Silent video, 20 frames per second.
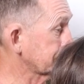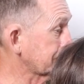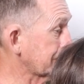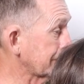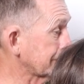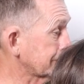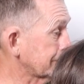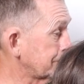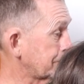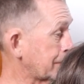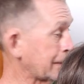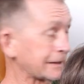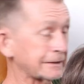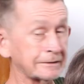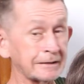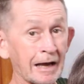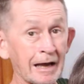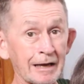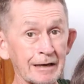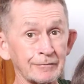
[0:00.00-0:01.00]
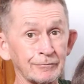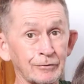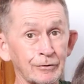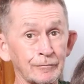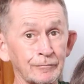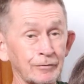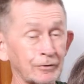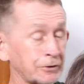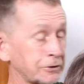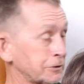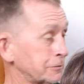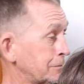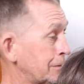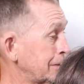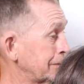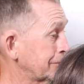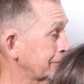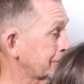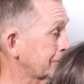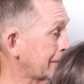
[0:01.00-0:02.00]
just takes a big dive over to
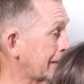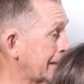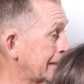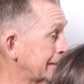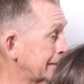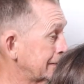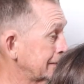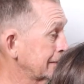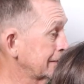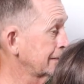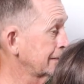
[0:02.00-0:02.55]
one side.